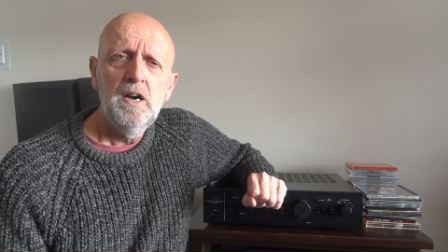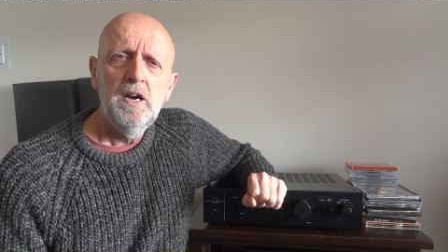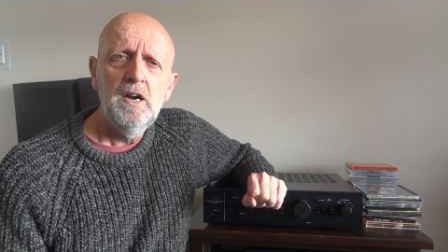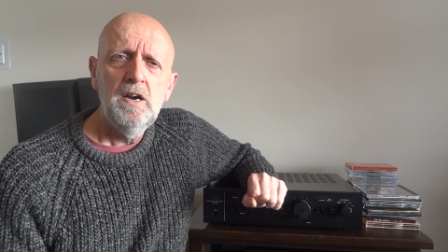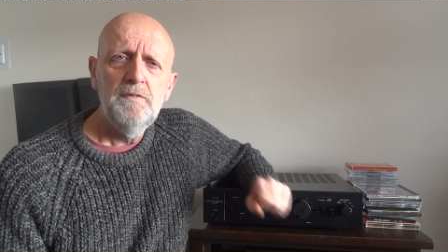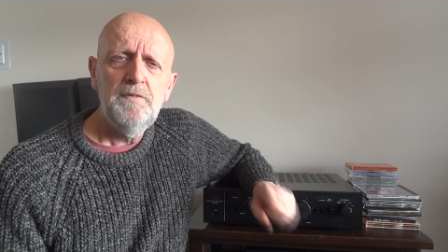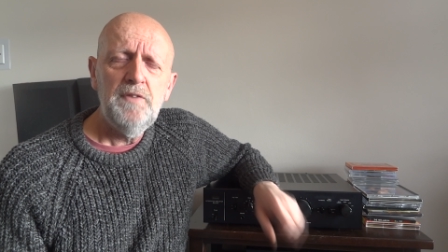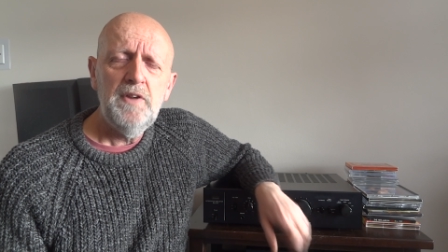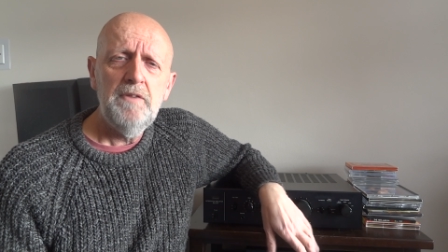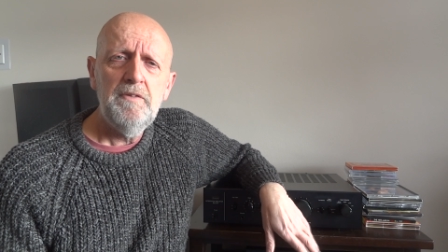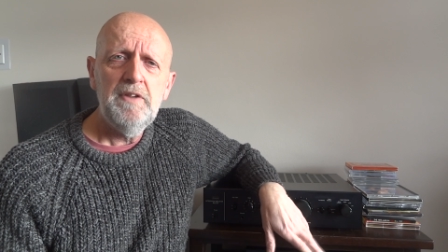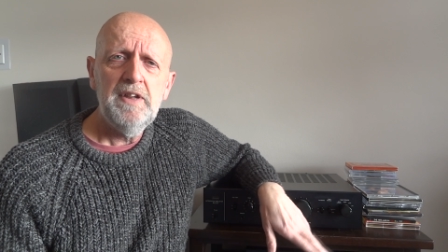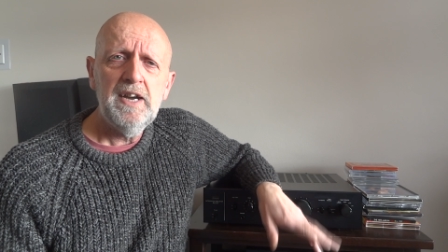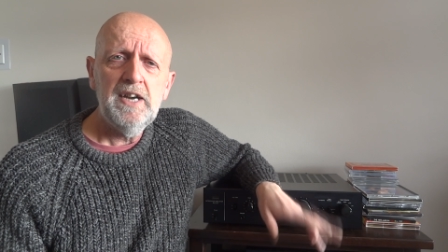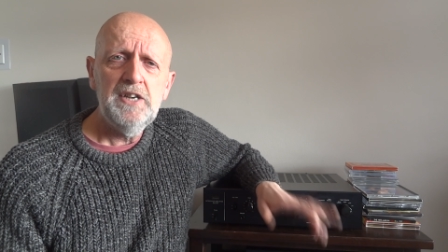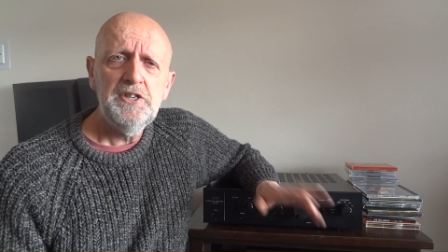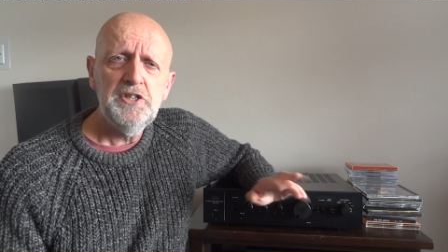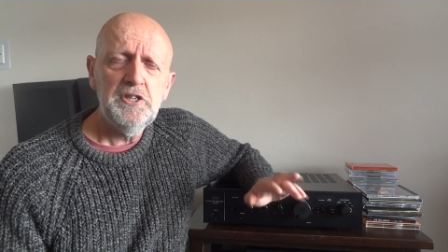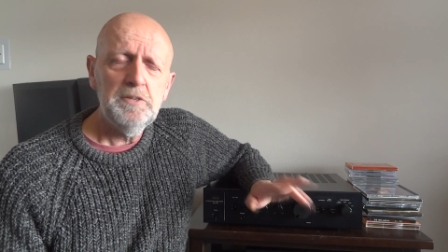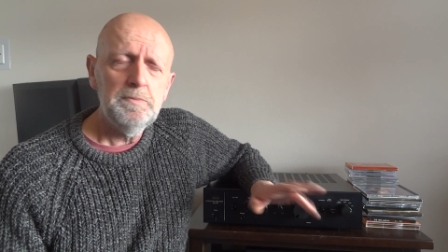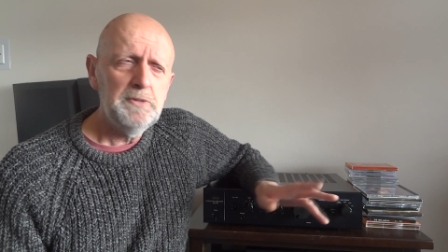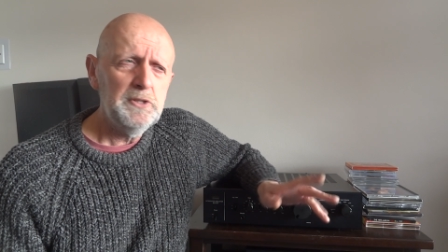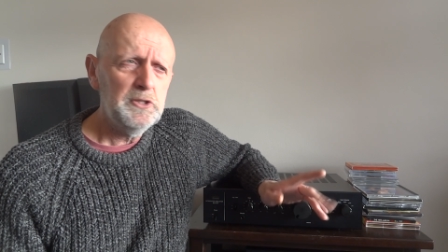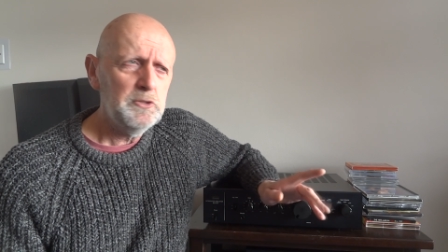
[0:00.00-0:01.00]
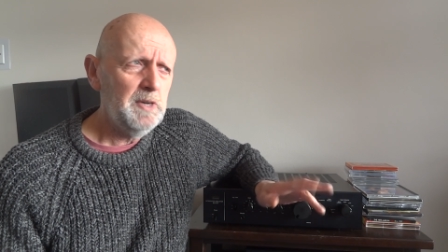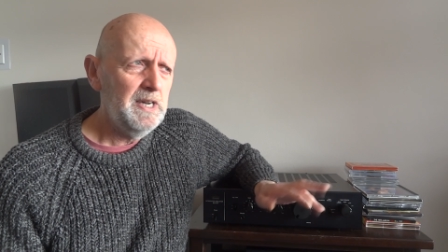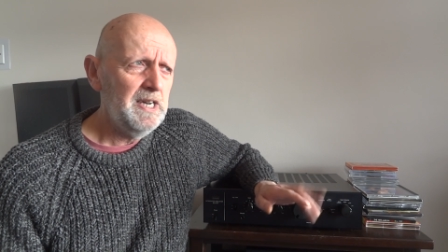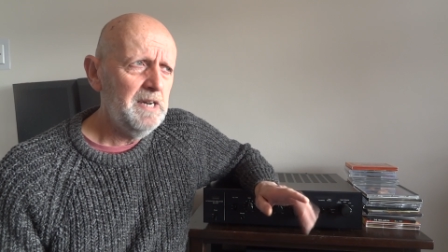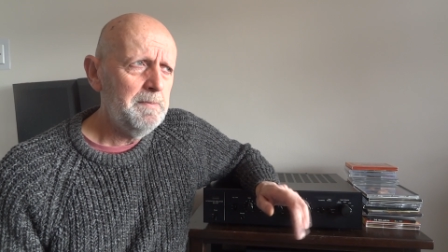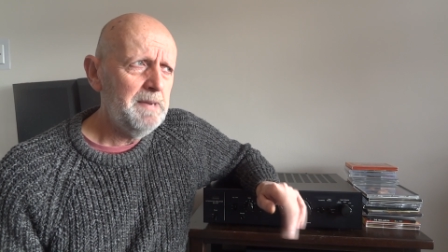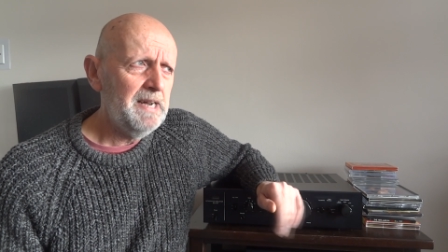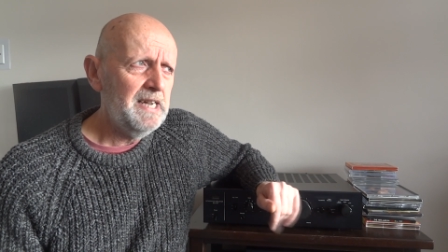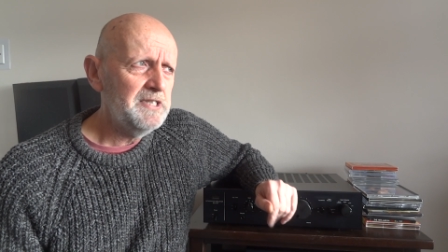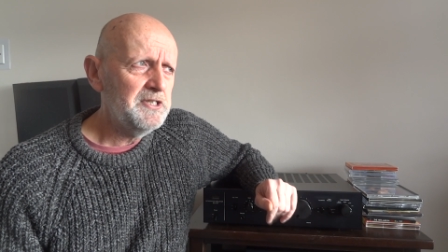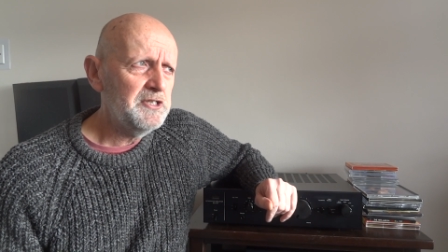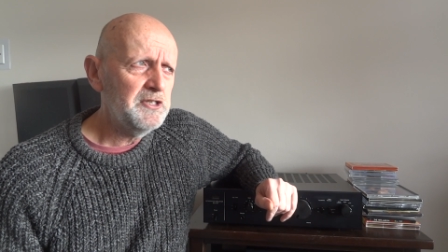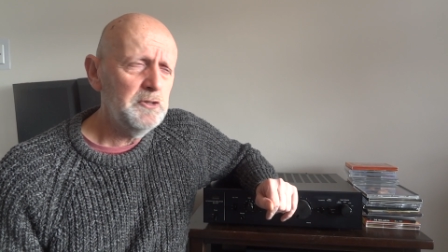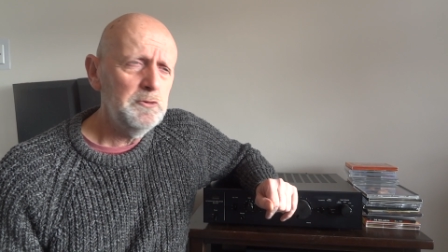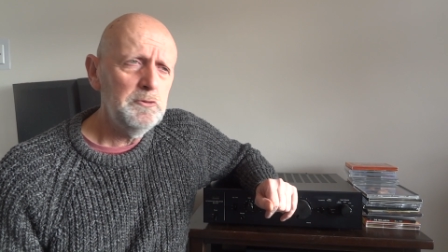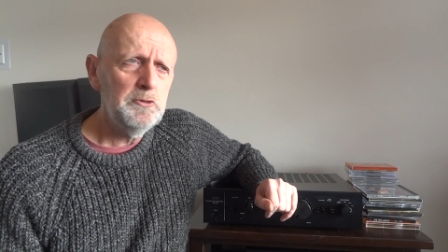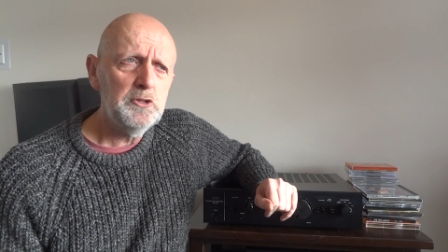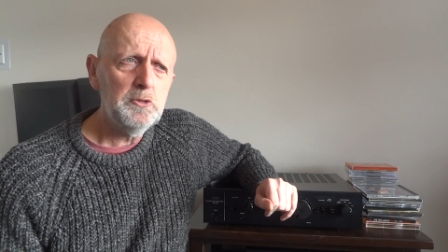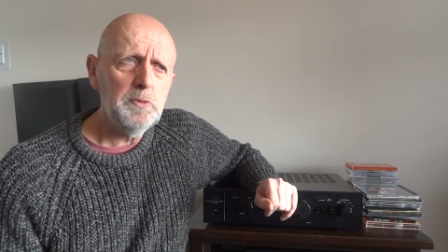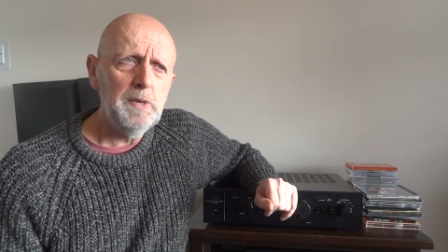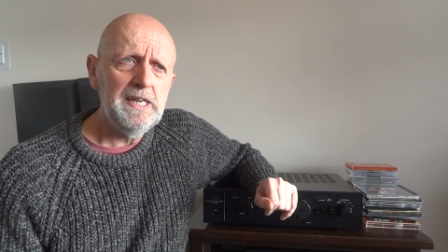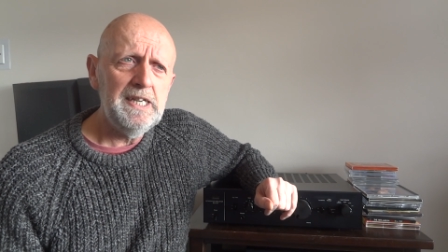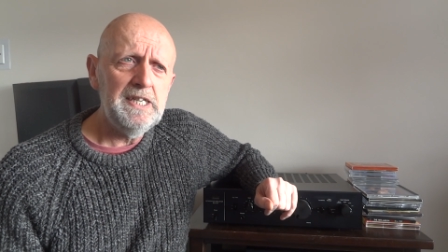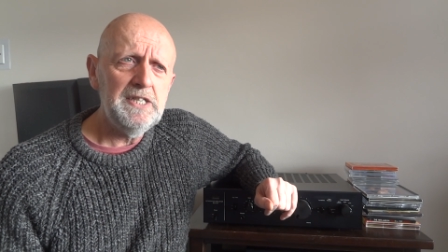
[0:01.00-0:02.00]
a, a variation between about
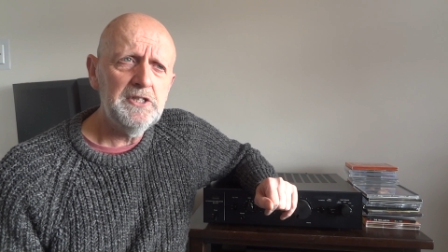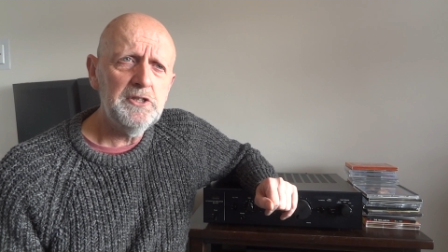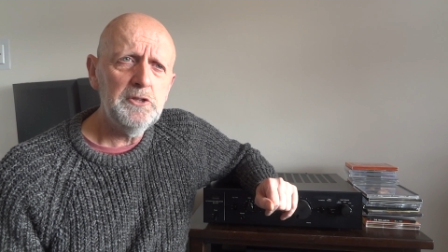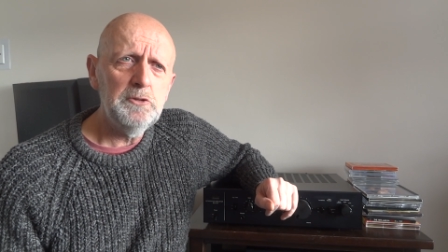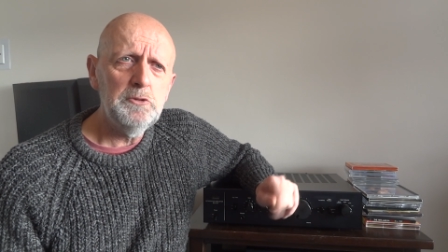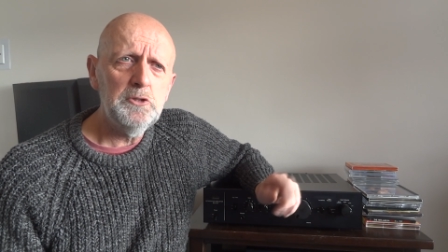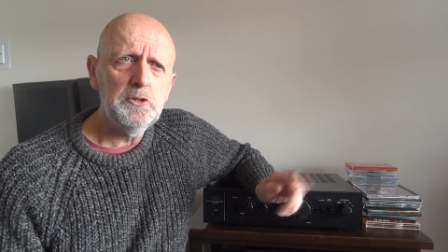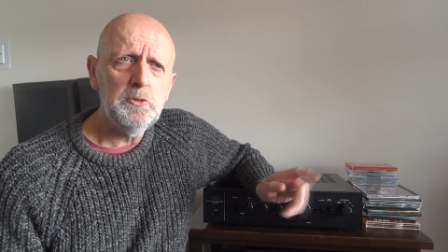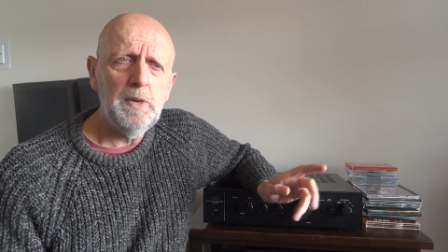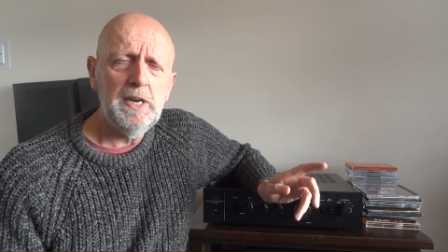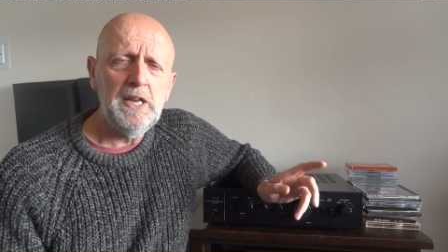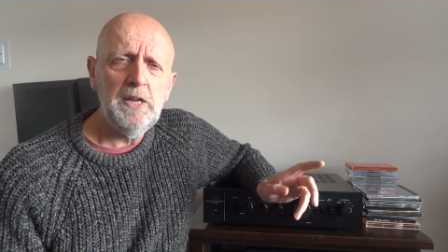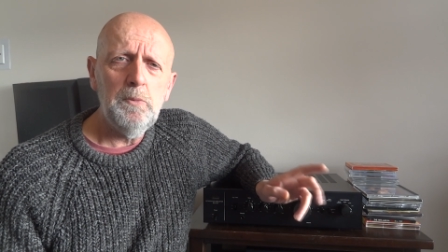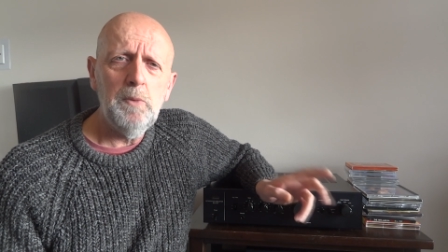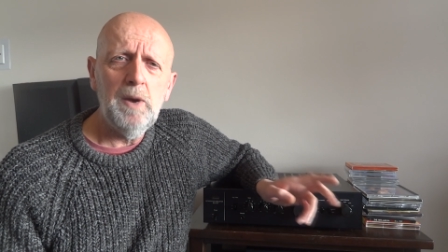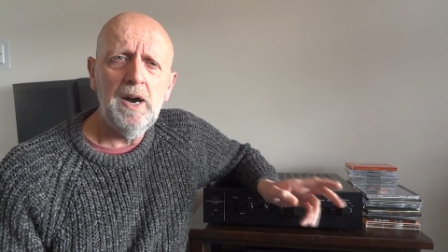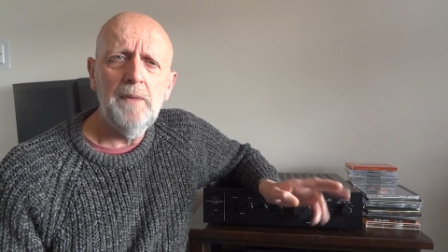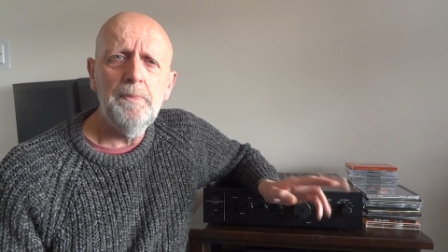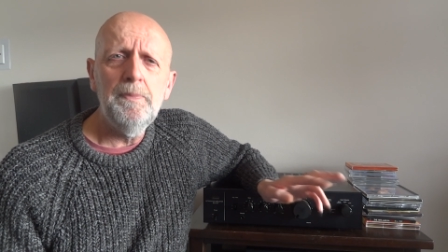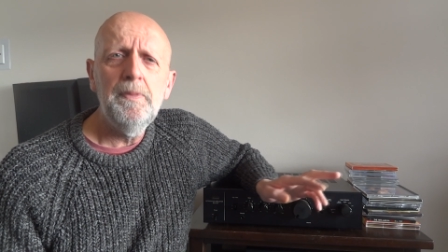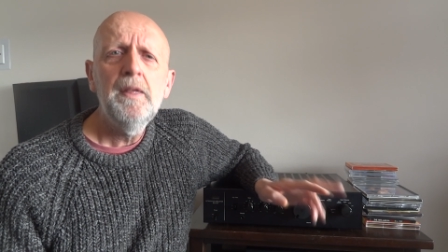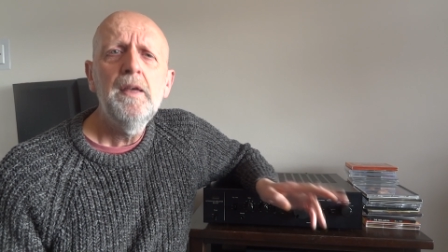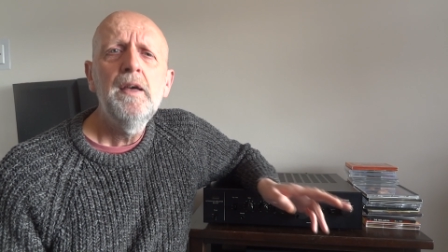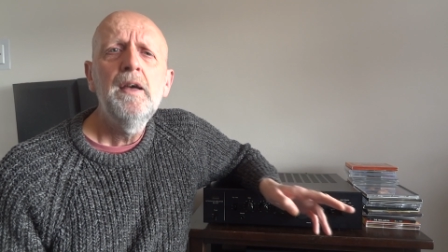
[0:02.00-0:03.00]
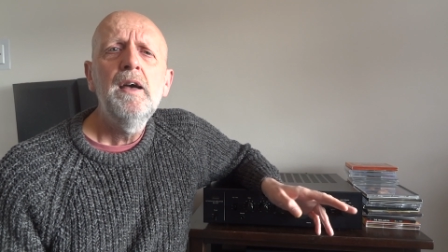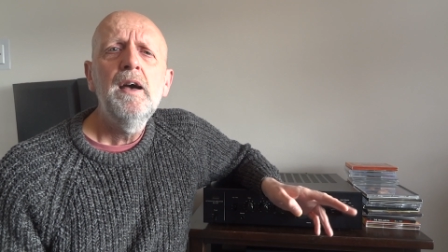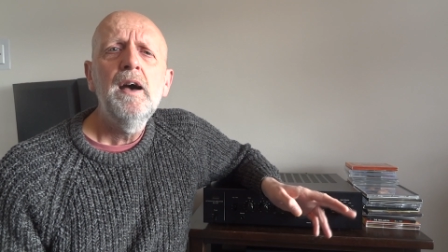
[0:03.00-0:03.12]
220, 221